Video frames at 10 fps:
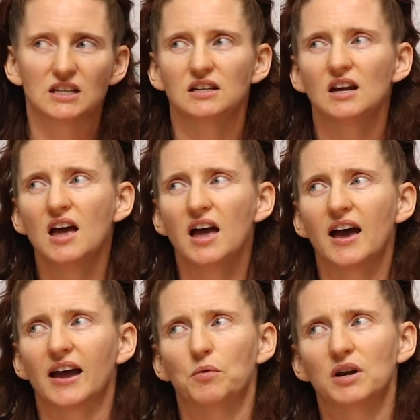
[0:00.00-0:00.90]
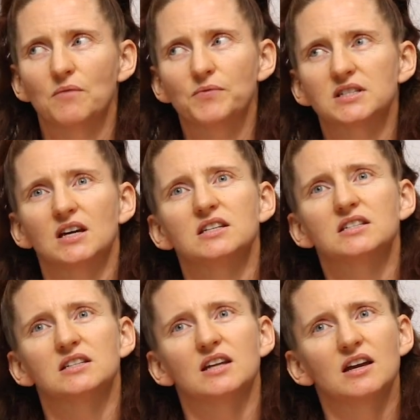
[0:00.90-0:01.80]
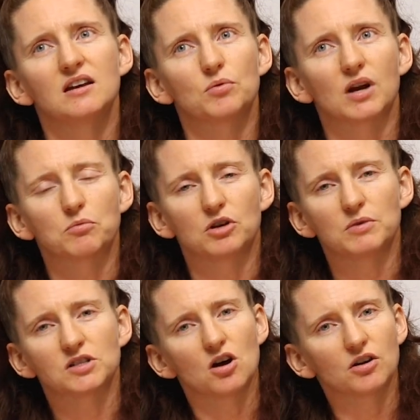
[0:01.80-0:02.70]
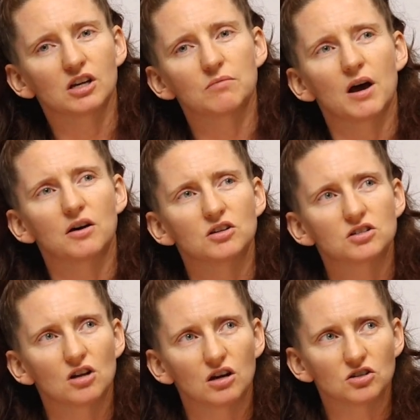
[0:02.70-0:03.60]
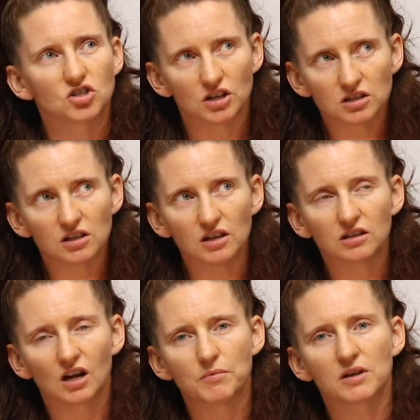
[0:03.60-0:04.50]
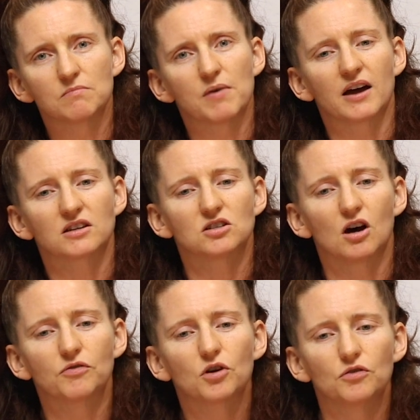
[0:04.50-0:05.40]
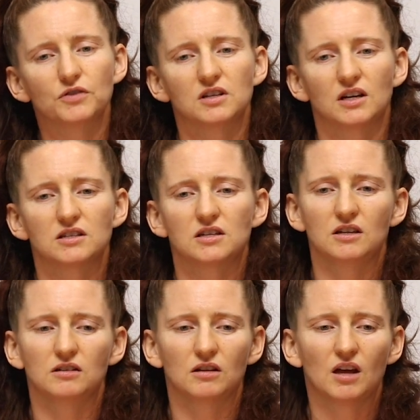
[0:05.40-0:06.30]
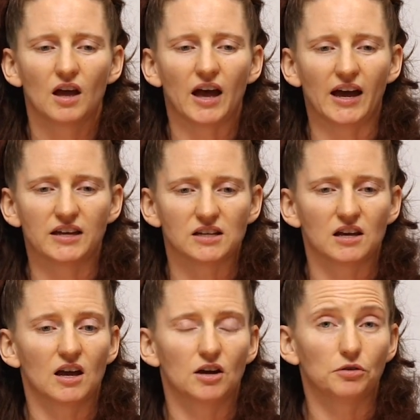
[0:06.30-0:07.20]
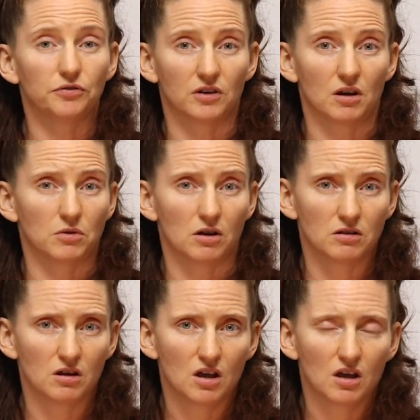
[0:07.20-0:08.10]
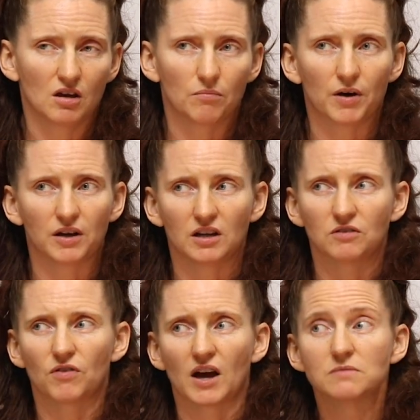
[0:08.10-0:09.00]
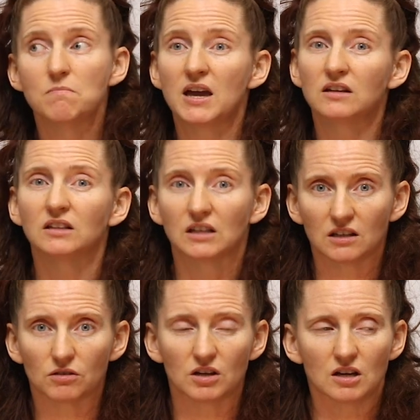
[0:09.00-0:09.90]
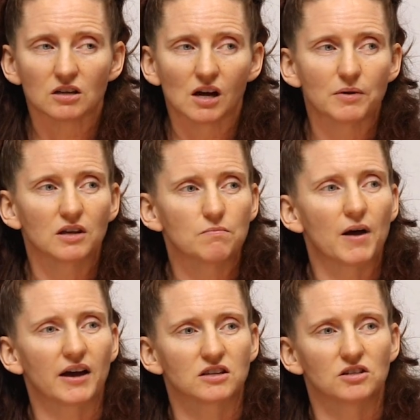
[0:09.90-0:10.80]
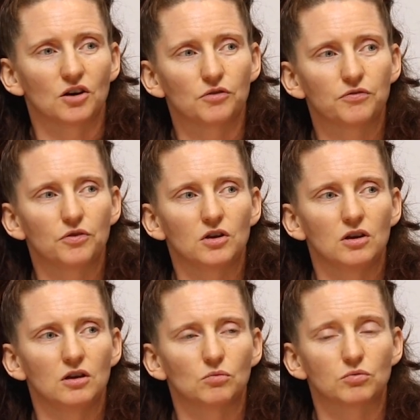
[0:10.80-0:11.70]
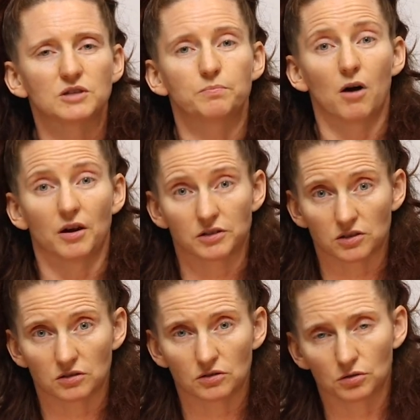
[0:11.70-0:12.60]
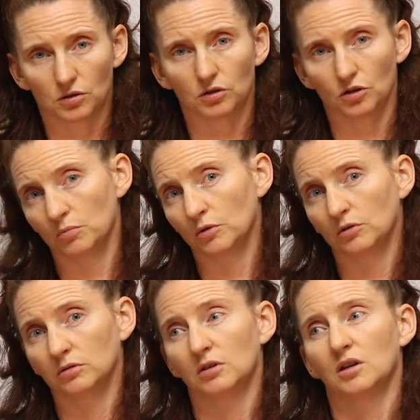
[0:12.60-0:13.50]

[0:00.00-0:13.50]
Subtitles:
And I want to emphasize today what I'm going to be talking about is not just the economic impacts of COVID-19 as a health phenomenon, but in fact mainly the economic impacts of the response to the global